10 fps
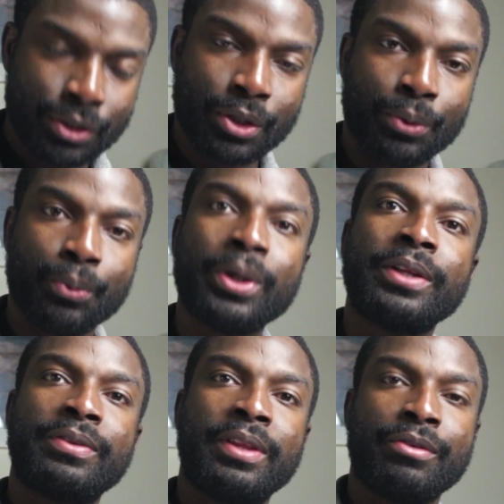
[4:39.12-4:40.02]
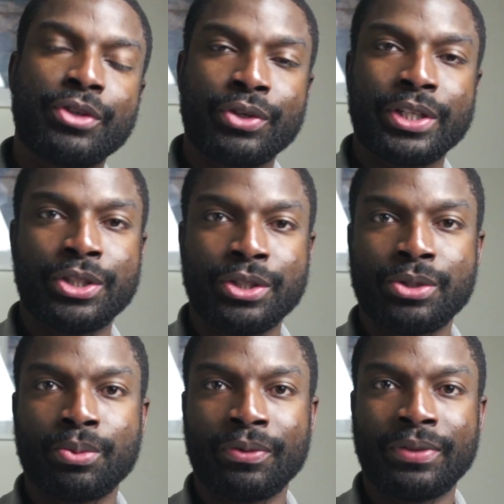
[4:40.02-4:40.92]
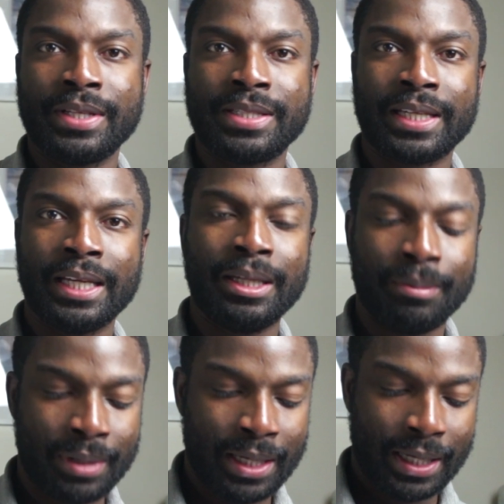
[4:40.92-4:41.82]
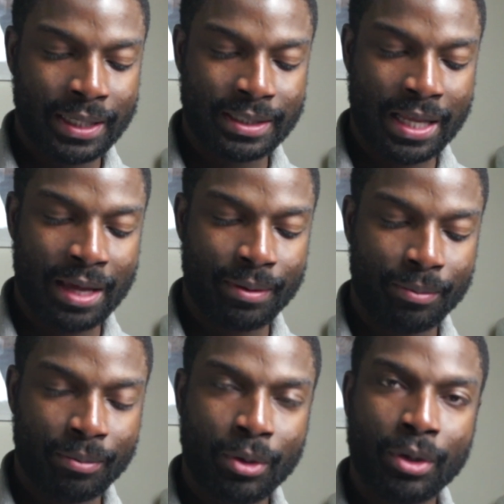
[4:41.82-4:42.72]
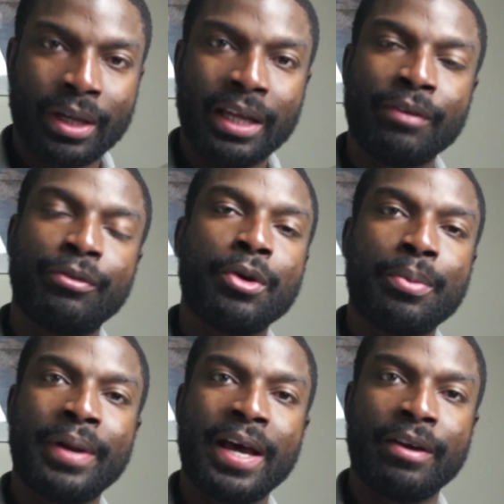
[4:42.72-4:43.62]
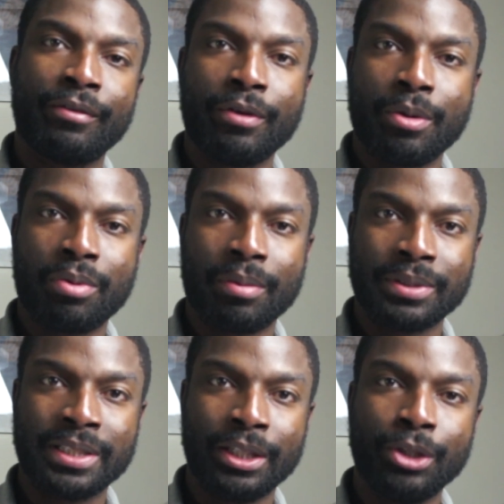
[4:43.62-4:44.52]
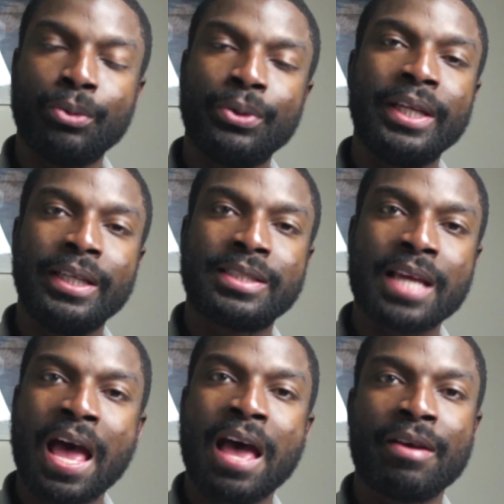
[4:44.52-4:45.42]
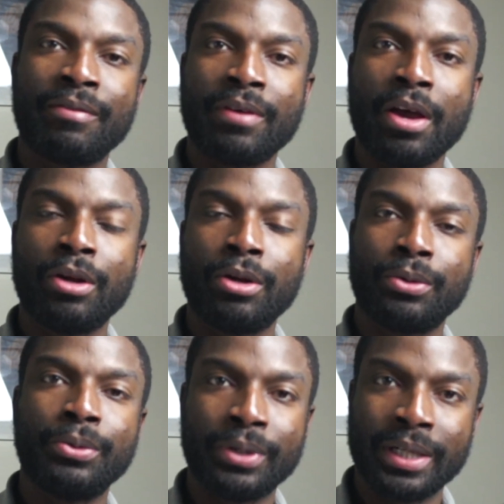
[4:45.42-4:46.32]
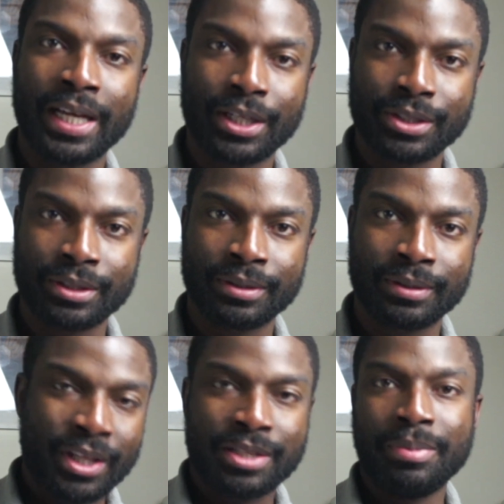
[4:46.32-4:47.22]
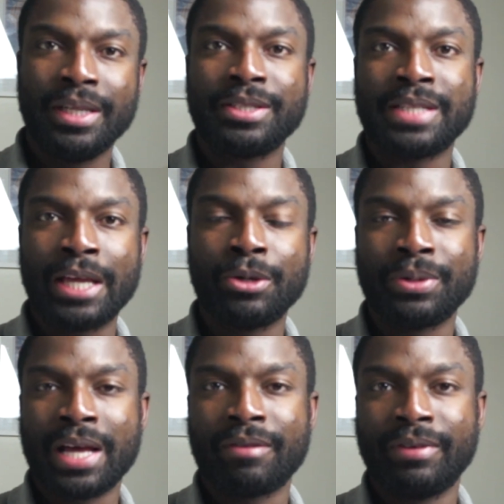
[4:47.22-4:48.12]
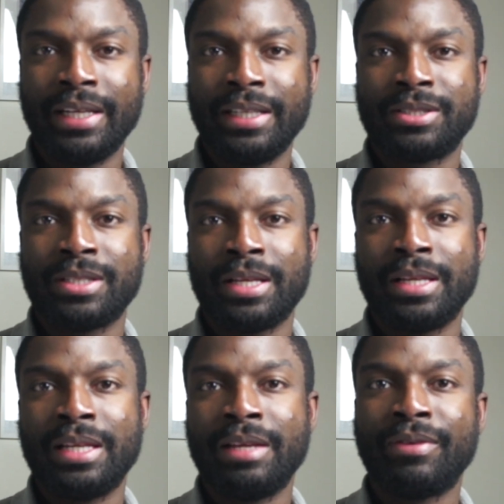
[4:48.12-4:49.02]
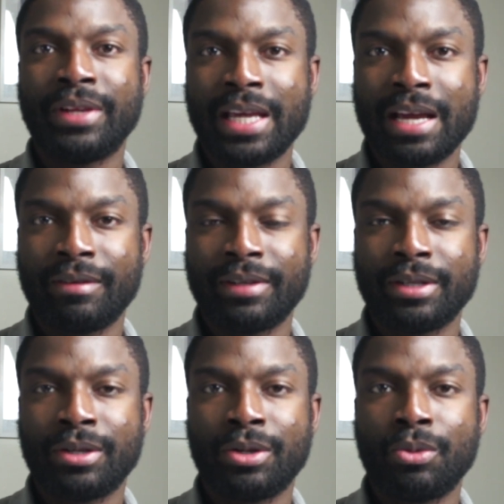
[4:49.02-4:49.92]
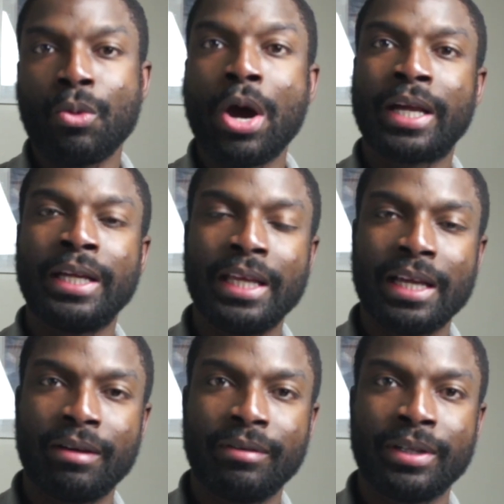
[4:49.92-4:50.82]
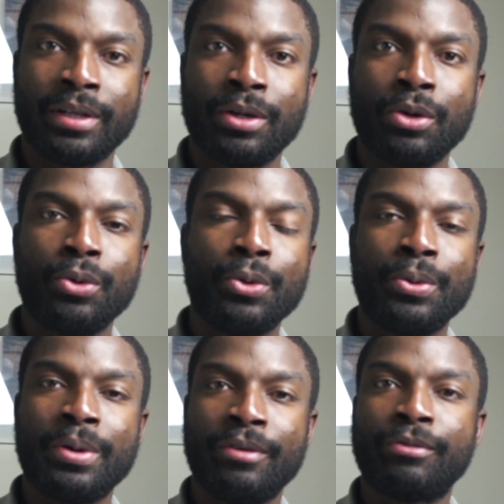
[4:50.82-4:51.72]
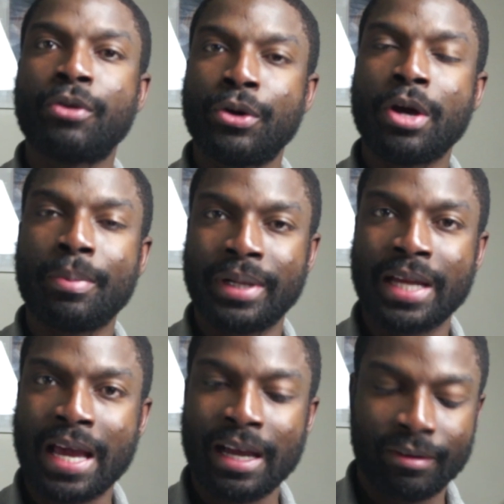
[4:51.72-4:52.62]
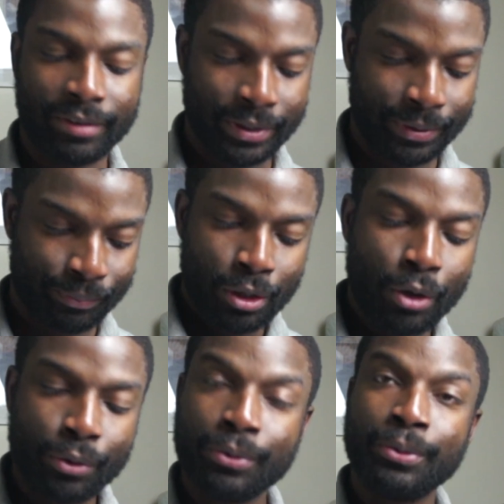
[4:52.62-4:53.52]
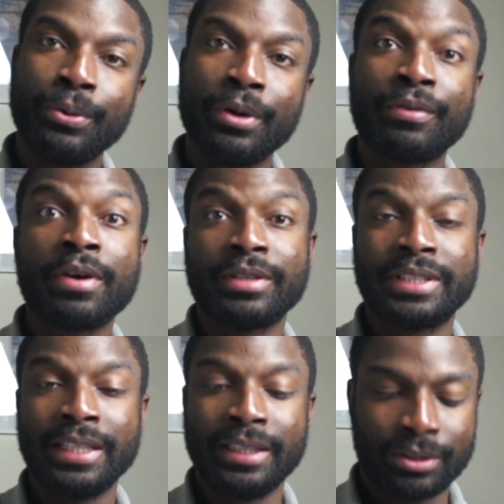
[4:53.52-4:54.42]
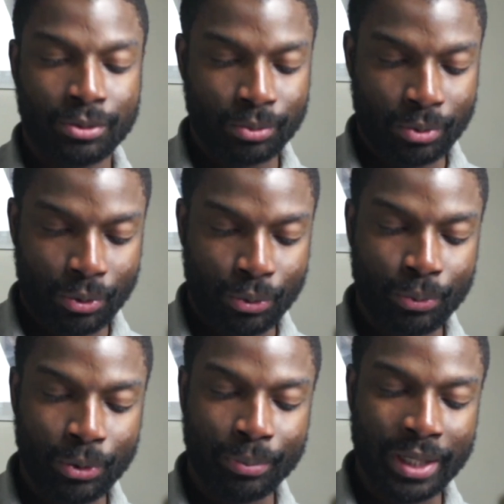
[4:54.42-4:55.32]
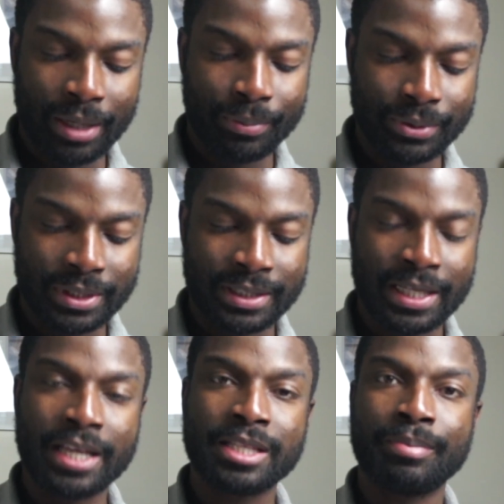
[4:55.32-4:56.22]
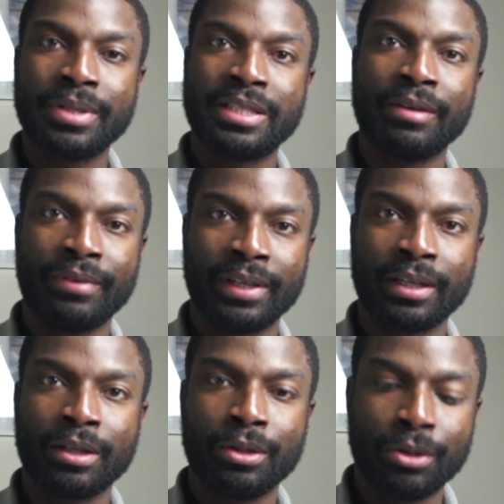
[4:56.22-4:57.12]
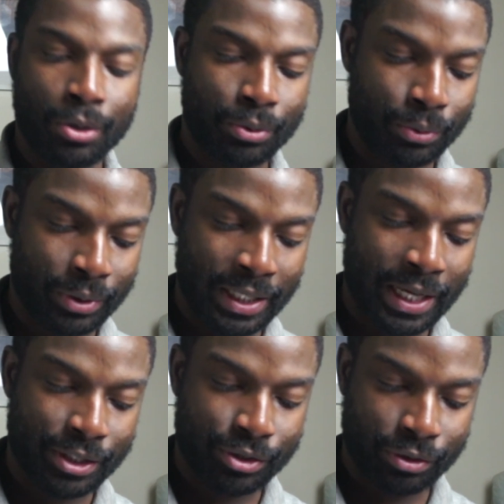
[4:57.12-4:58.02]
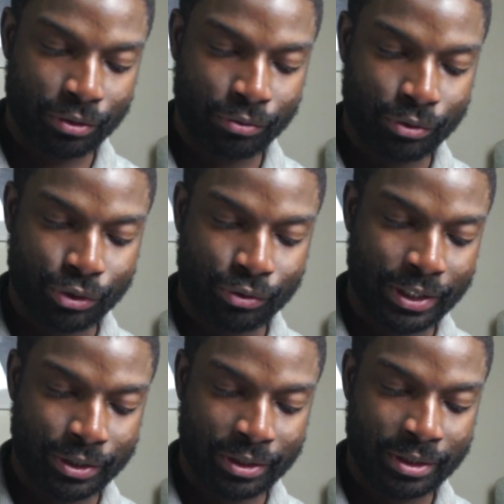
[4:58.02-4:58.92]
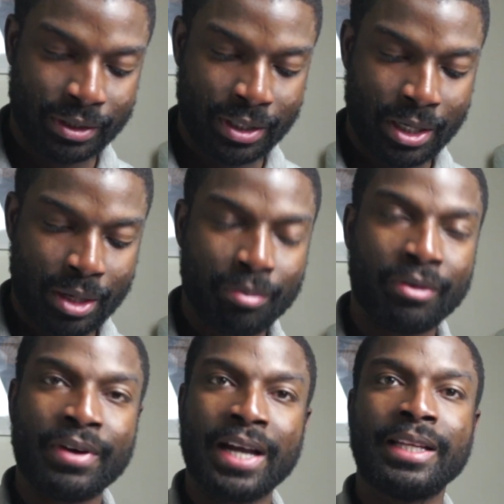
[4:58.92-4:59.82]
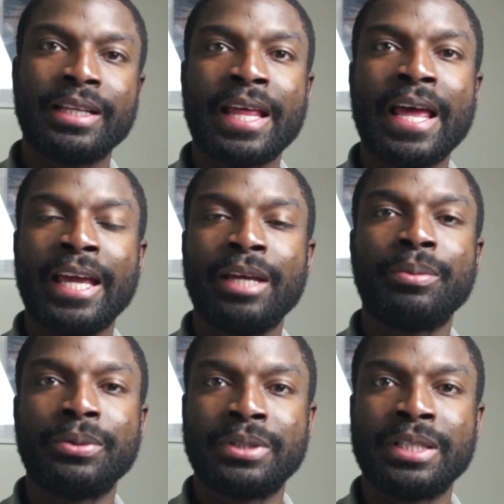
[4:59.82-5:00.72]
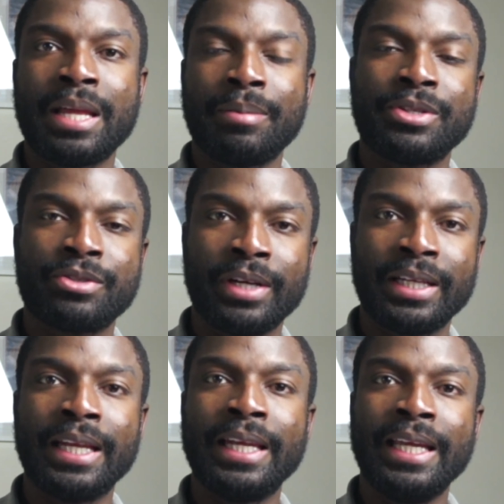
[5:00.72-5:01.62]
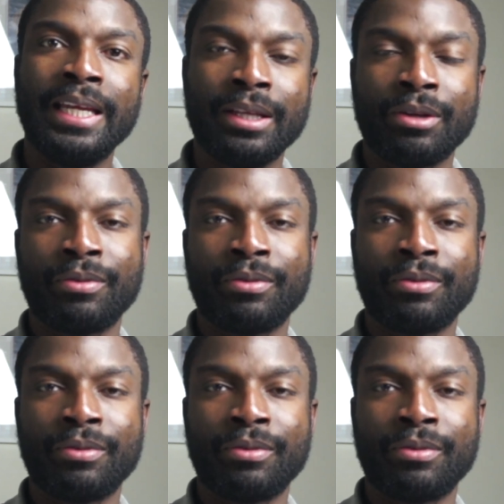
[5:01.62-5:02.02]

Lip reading: So one of the restrictions with this scheme is that if you're applying for a property, you will need to have a local connection. This means that you would either need to live in the area, work in the area, or have grown up in that area. Local authorities will be able to set specific local connection restrictions provided they're able to demonstrate the need